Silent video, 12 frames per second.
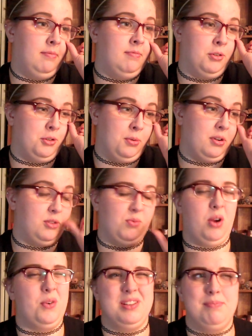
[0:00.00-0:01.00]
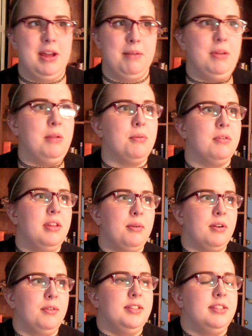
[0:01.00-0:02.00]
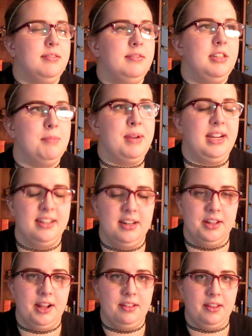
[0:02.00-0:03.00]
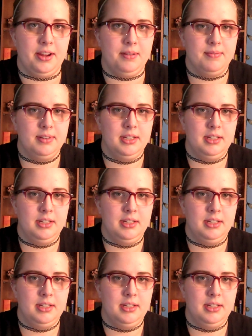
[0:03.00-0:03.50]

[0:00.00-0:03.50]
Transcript: social workers were always bad people, and they were always depicted in that light.